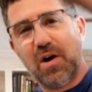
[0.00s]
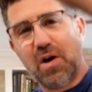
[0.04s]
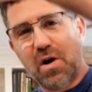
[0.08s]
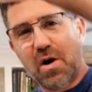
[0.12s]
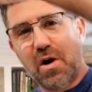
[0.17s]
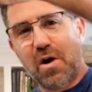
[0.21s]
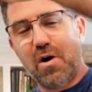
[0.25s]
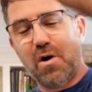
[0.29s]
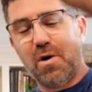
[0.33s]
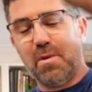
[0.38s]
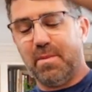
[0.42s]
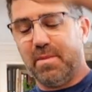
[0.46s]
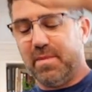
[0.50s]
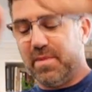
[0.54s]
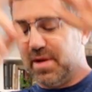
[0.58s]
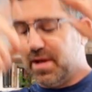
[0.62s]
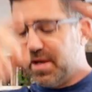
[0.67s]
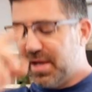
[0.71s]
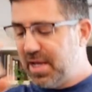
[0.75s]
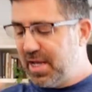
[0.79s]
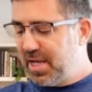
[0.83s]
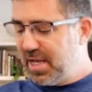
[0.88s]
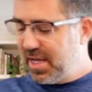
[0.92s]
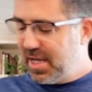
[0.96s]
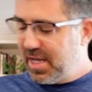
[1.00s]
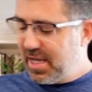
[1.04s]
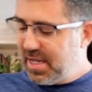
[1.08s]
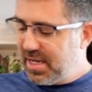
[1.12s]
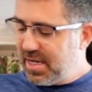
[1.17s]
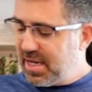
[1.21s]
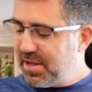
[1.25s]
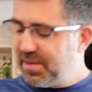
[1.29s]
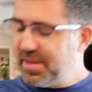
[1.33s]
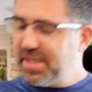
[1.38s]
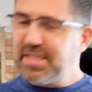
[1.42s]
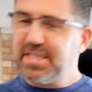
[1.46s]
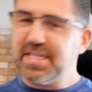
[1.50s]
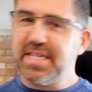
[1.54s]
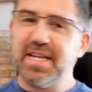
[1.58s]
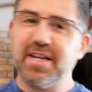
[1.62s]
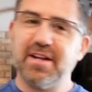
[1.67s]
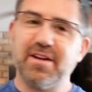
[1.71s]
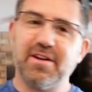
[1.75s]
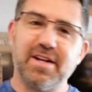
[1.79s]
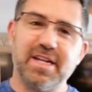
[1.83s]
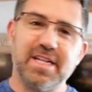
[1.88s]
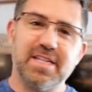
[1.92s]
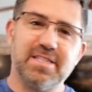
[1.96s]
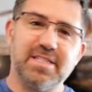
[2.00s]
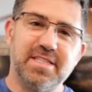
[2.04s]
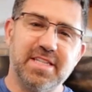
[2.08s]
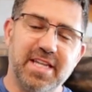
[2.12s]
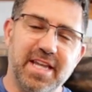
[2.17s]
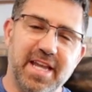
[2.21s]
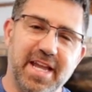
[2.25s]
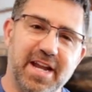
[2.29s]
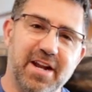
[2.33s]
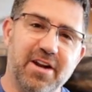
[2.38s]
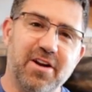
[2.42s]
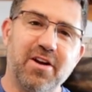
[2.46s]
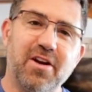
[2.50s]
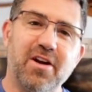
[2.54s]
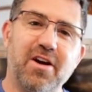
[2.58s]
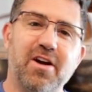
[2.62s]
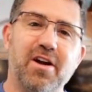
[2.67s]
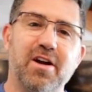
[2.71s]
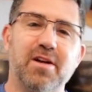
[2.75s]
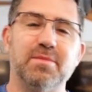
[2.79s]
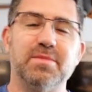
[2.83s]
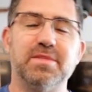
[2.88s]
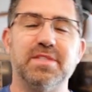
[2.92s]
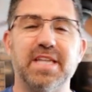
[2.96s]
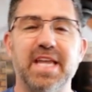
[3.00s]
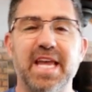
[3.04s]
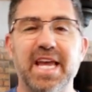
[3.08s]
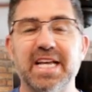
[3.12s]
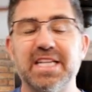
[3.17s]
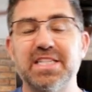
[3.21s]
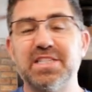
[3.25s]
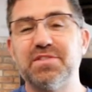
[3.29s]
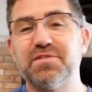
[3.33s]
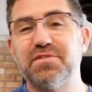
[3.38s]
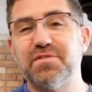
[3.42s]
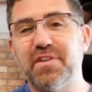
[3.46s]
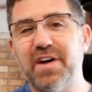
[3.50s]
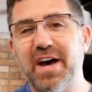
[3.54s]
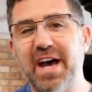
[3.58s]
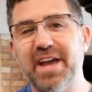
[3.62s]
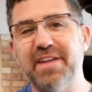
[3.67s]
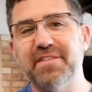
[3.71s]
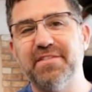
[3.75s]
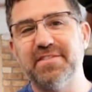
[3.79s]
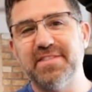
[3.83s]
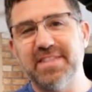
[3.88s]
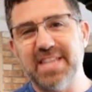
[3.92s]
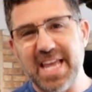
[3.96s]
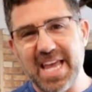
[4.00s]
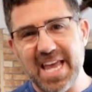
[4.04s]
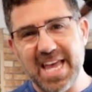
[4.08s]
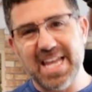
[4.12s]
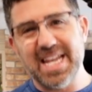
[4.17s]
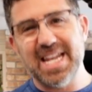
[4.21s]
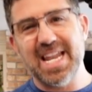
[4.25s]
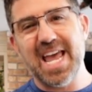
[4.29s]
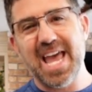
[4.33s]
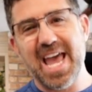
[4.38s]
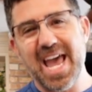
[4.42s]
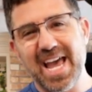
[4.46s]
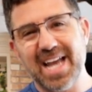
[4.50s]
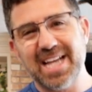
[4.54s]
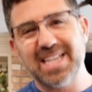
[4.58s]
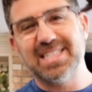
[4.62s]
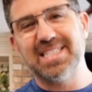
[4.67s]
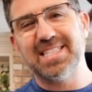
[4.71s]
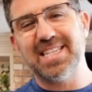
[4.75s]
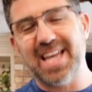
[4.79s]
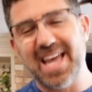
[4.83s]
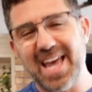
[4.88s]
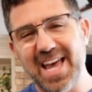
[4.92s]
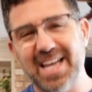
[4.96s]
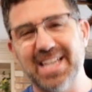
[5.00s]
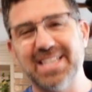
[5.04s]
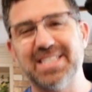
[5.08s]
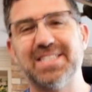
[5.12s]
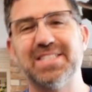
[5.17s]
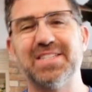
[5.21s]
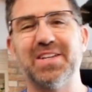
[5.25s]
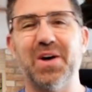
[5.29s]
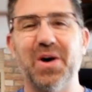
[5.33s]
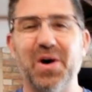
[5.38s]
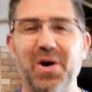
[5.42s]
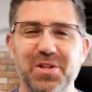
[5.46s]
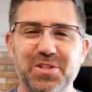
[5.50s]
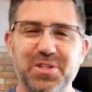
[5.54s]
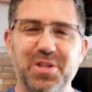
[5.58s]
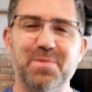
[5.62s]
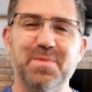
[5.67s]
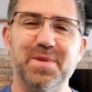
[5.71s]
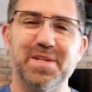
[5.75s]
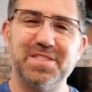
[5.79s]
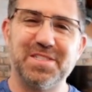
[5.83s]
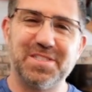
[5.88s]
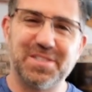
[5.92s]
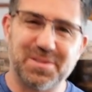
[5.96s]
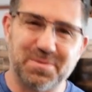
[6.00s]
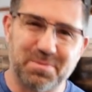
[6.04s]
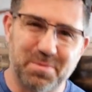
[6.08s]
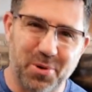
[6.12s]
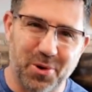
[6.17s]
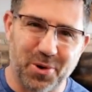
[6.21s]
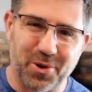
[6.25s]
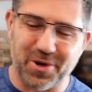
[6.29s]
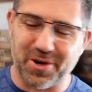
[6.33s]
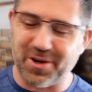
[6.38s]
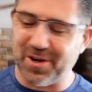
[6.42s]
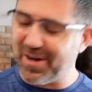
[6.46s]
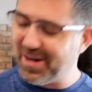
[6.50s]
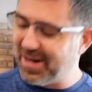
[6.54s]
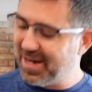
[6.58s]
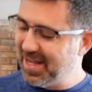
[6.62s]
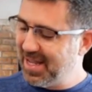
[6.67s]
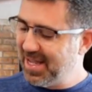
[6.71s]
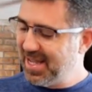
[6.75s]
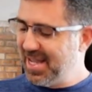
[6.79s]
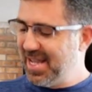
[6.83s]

Home. Now this here is the Air Arms S510 XS Ultimate Sporter.